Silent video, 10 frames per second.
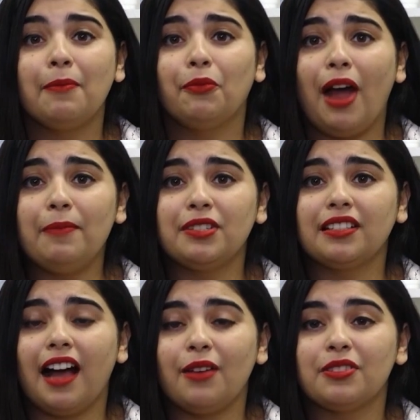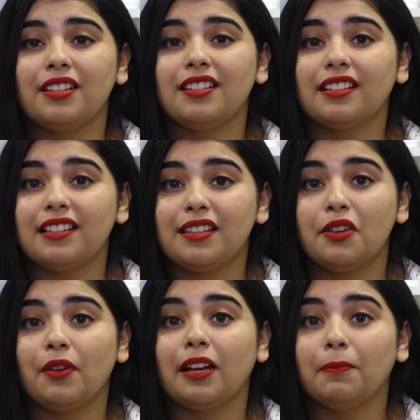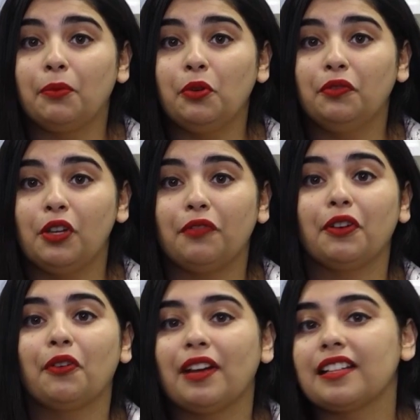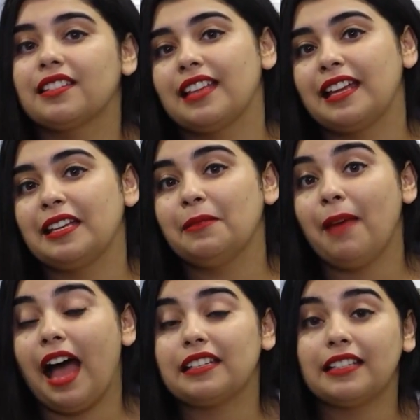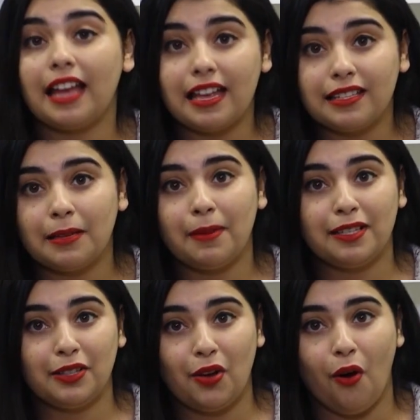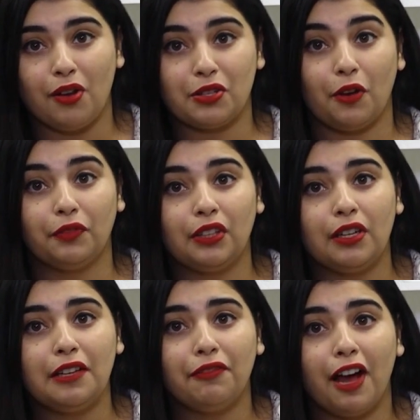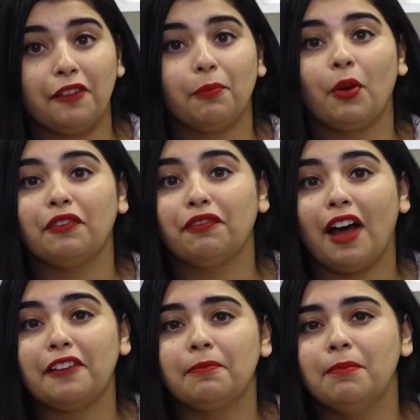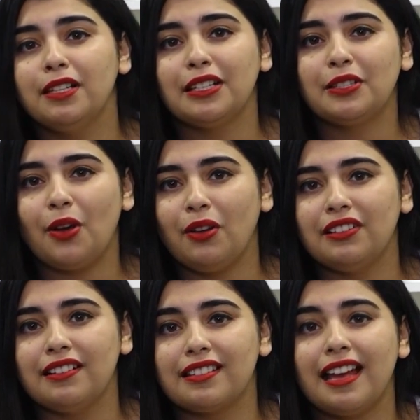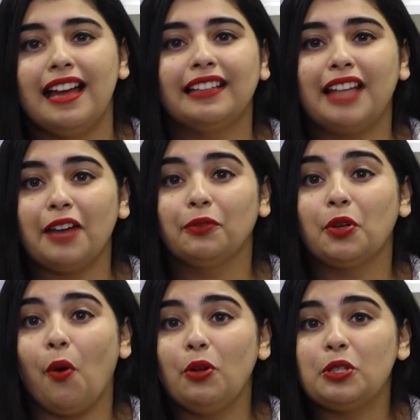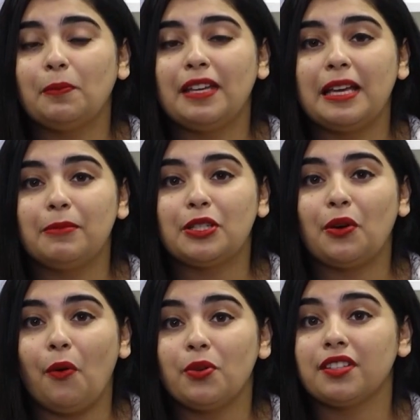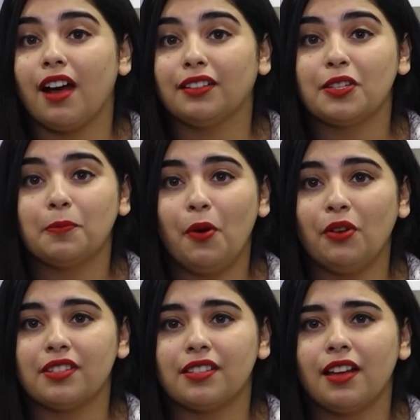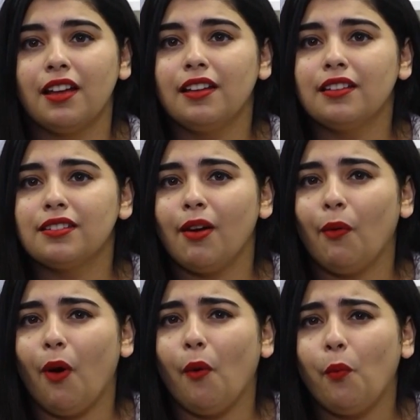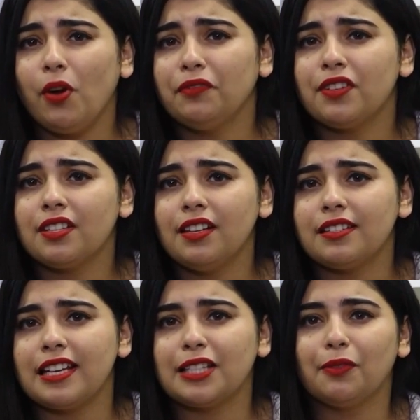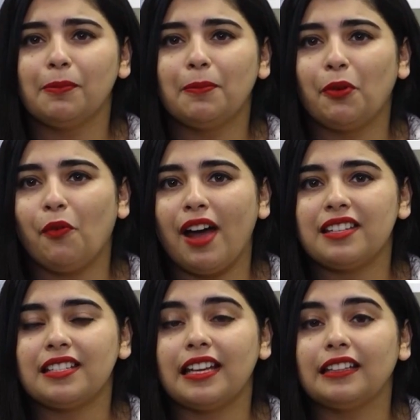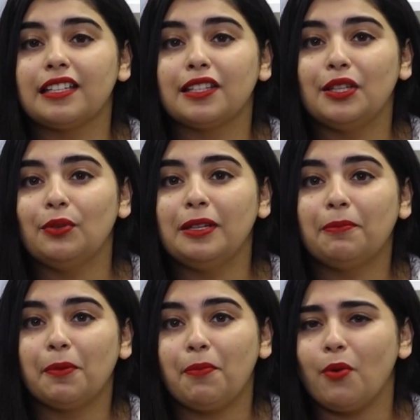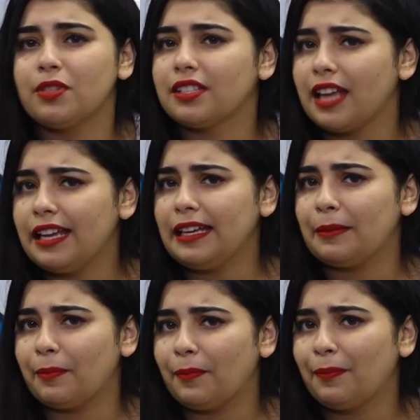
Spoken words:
Brampton Council is considering approval of a cricket stadium at an estimated cost of $35.5 million that would also be able to host other sports. So, what facilities will be provided in this newly proposed stadium?